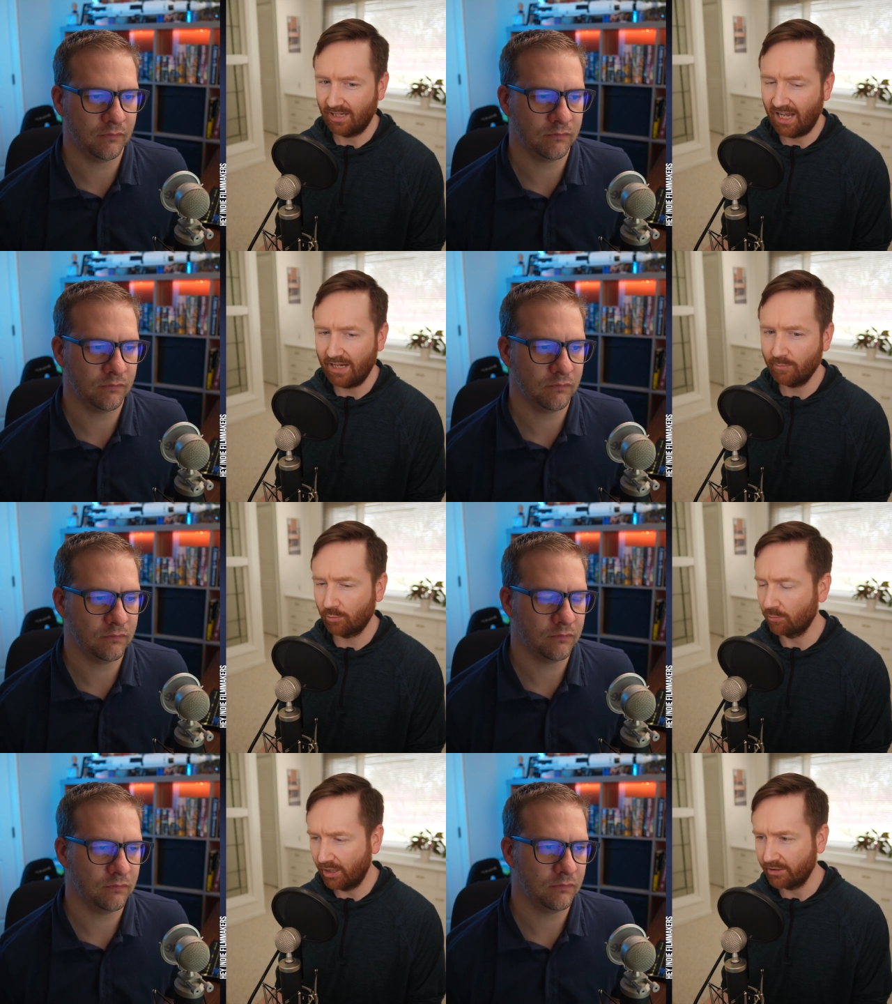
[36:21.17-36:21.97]
Speaker 1: I'm a
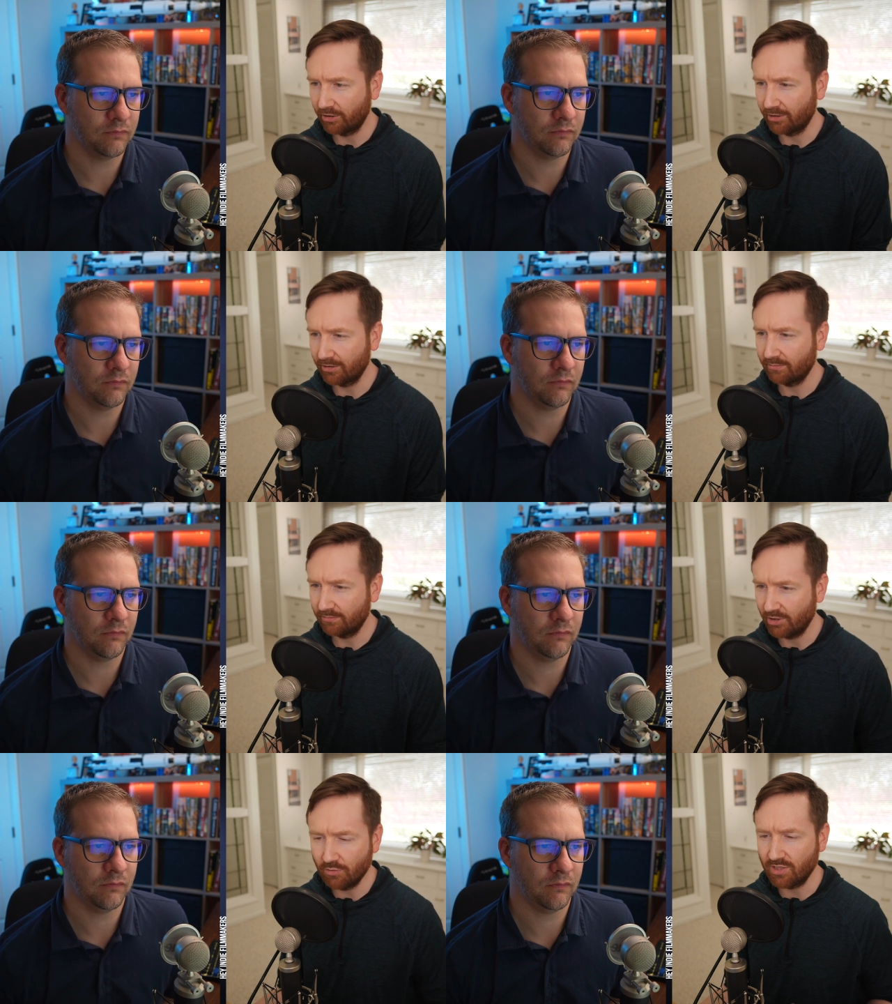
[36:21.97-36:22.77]
runner
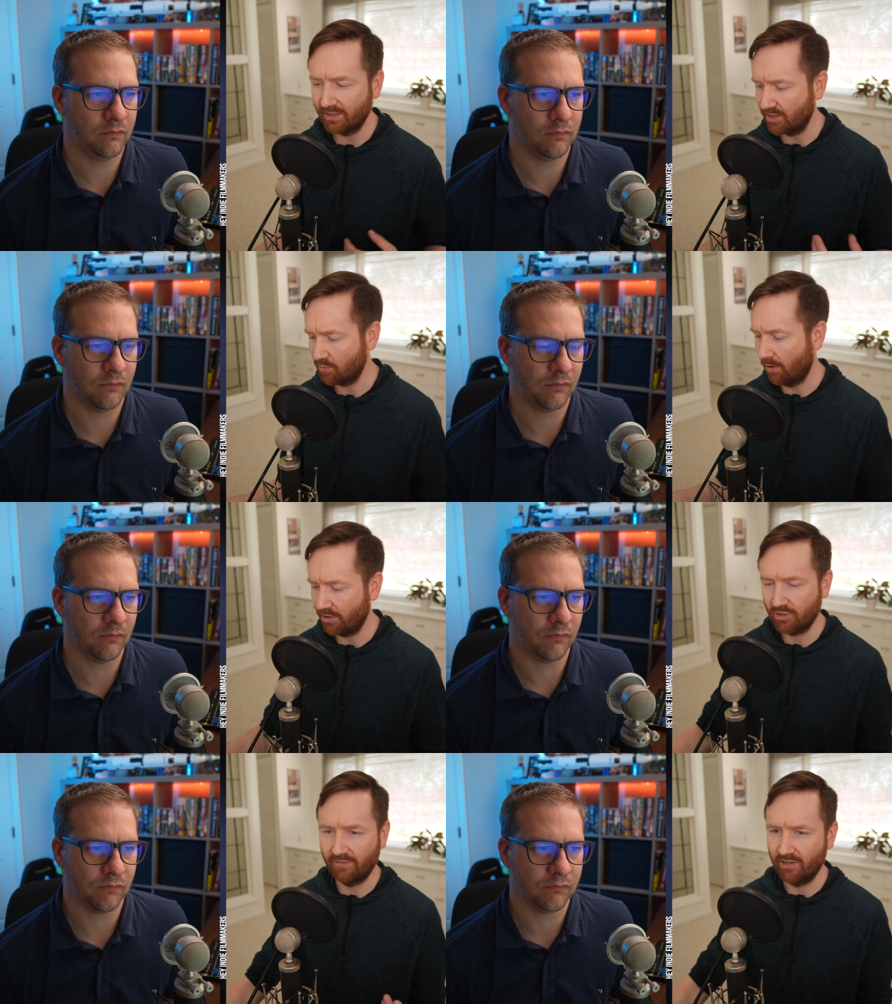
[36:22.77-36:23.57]
using this
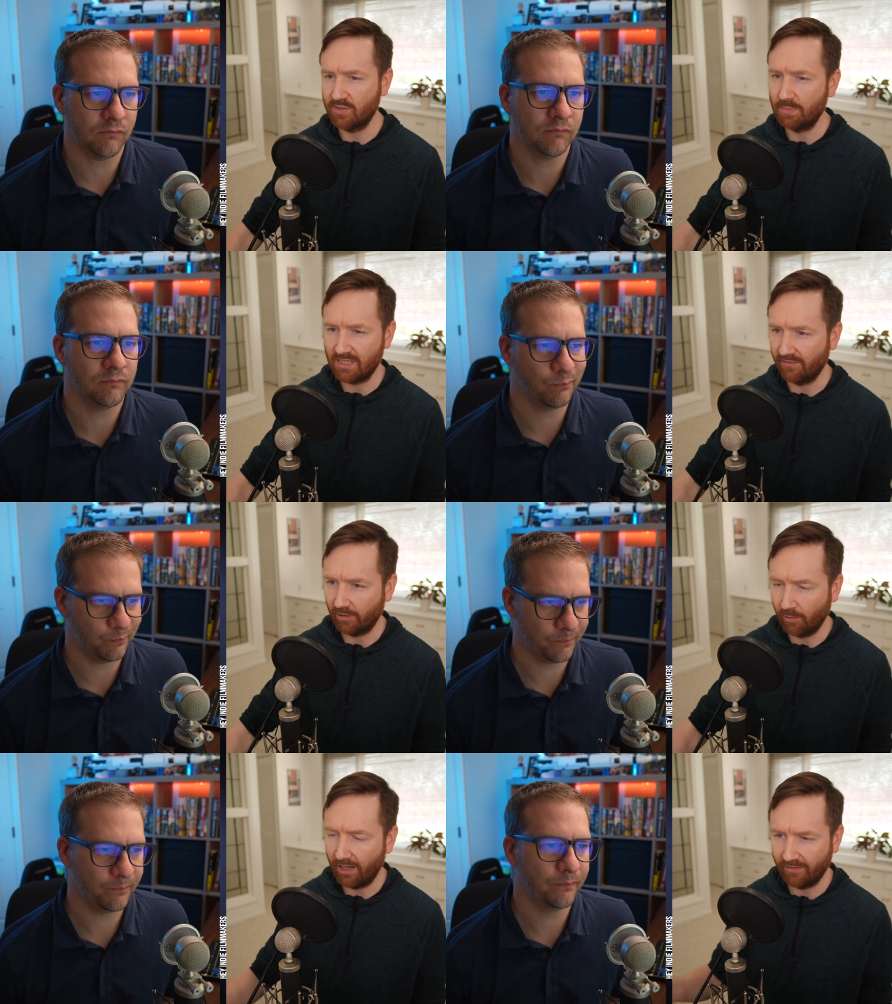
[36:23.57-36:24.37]
watch in a very
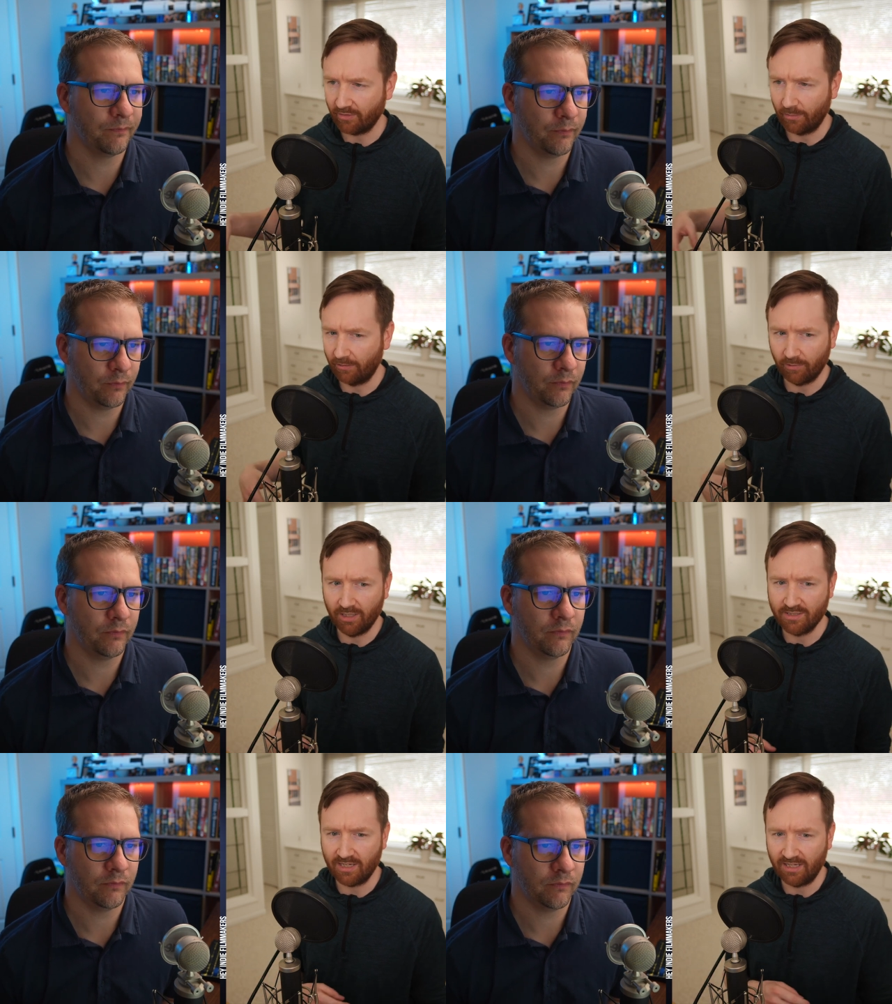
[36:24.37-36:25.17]
specific way for my
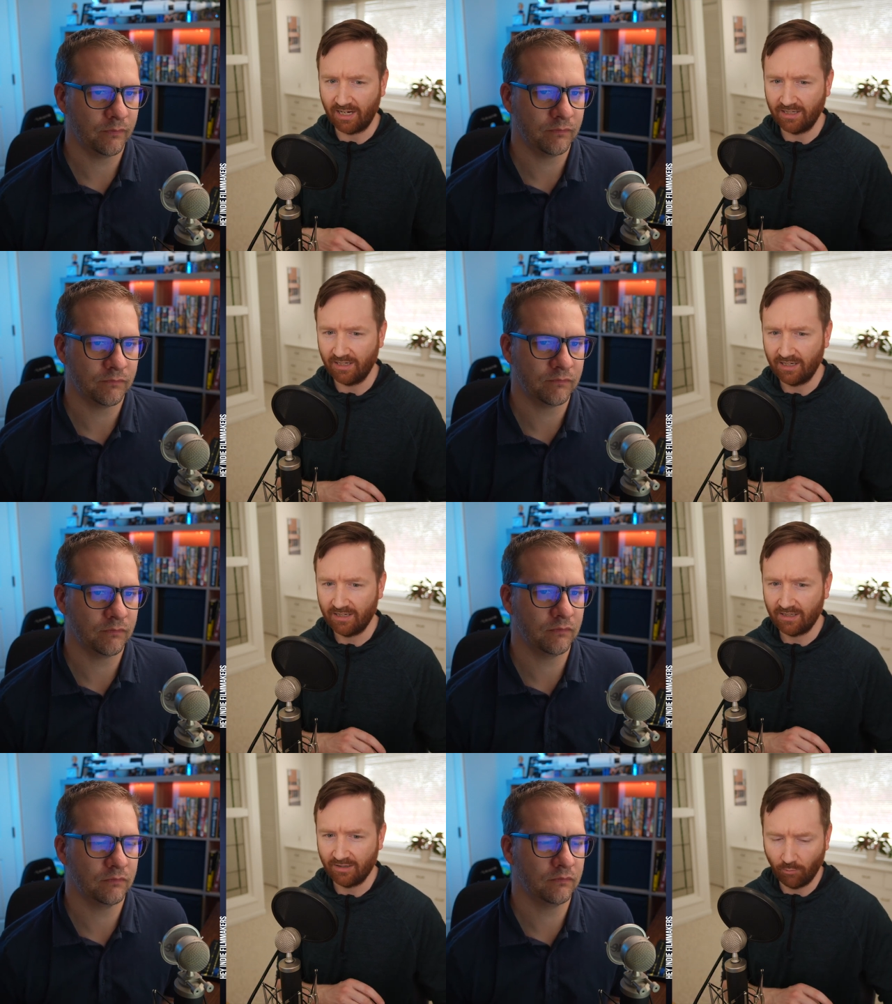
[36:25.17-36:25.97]
runs, and I
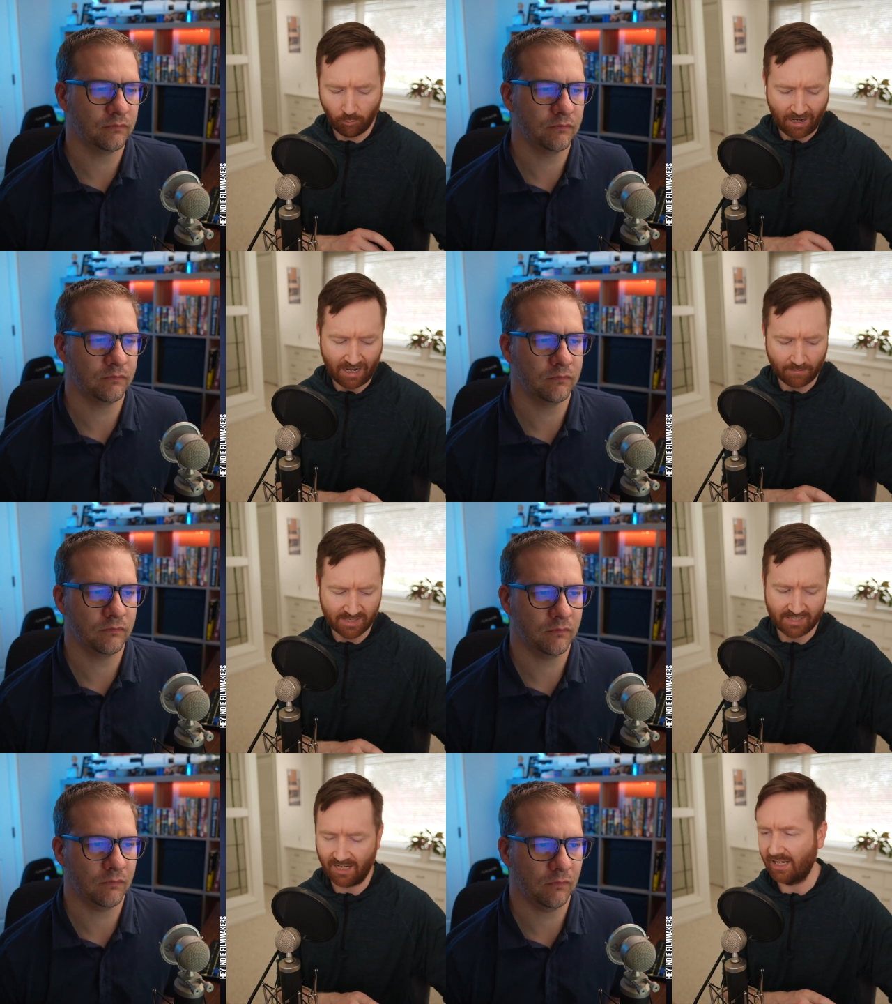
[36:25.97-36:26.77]
the way I'm
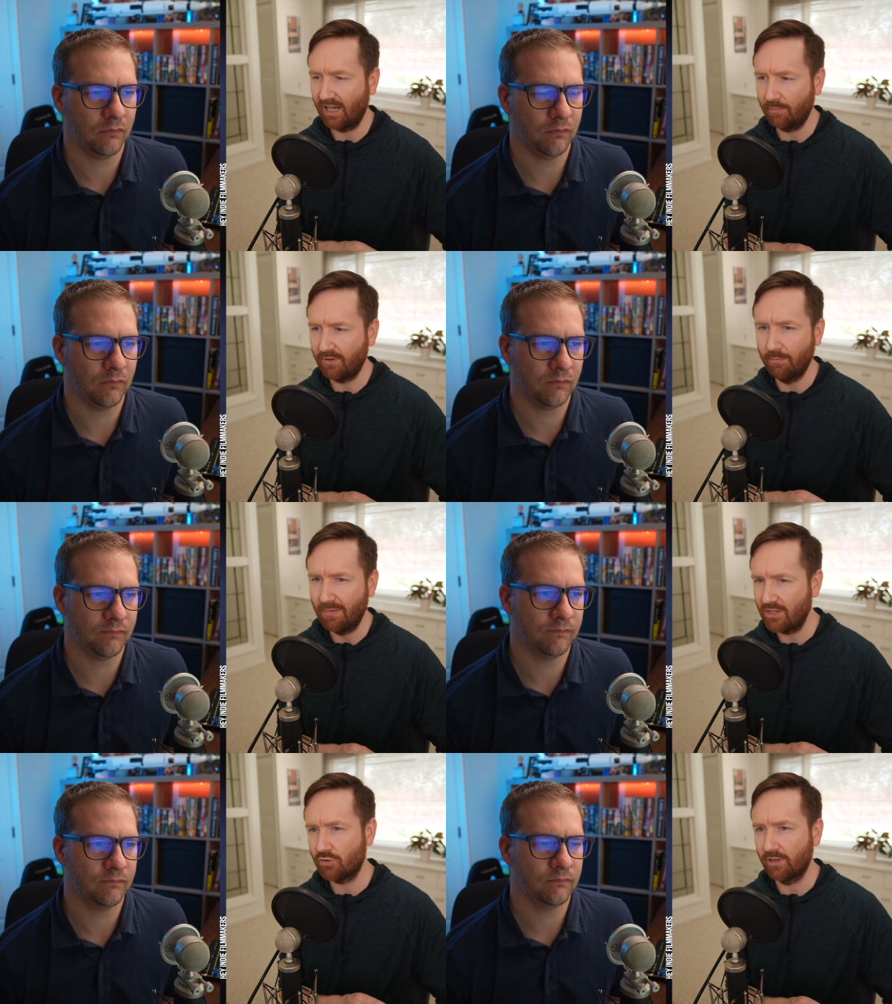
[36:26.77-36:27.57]
setting up the
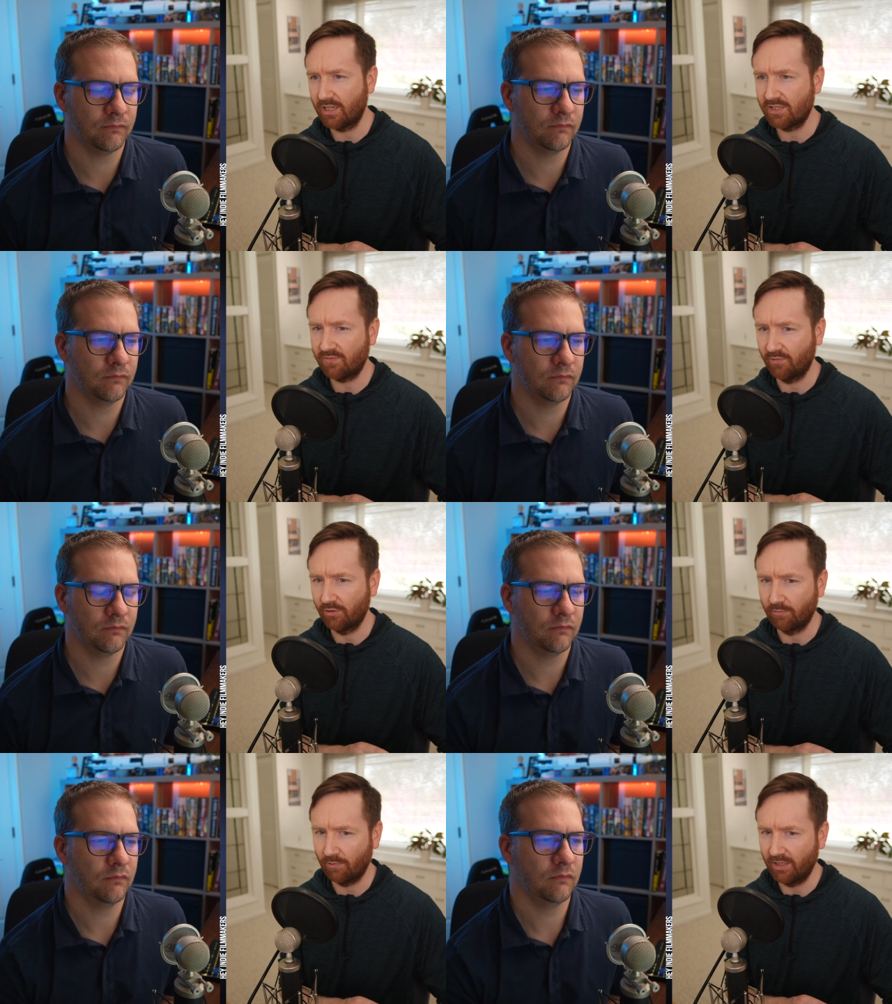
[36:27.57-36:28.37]
metrics for
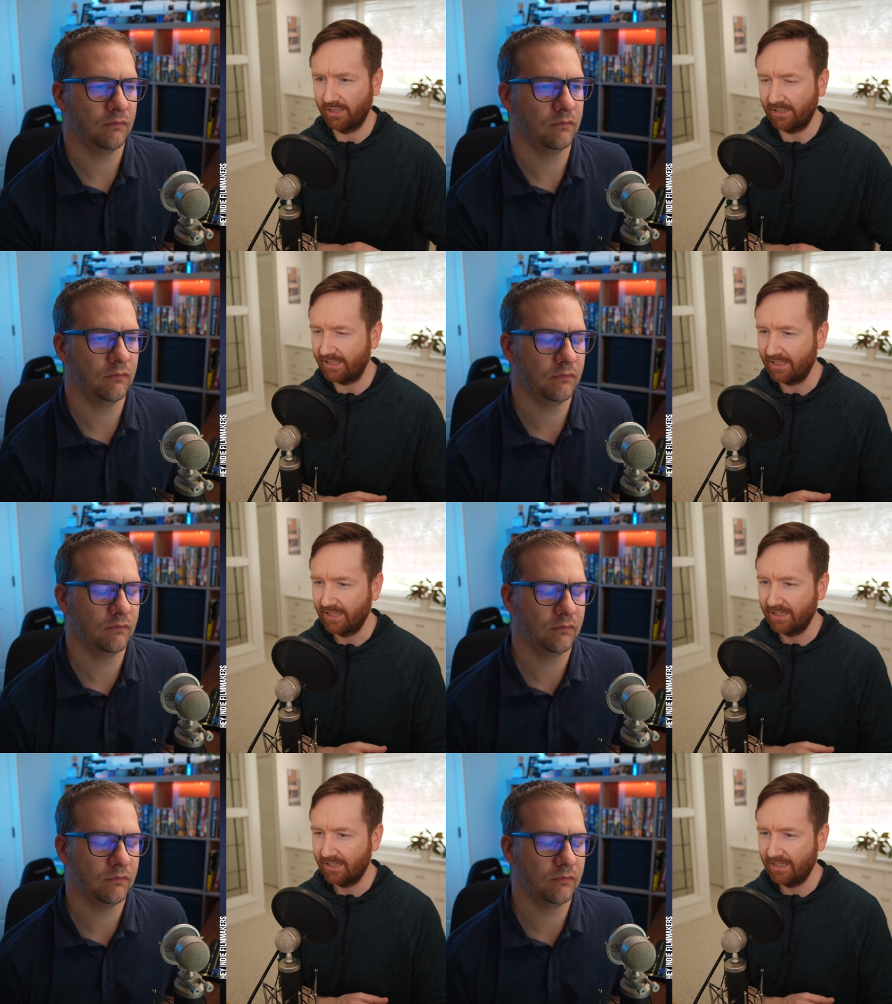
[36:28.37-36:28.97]
the running, like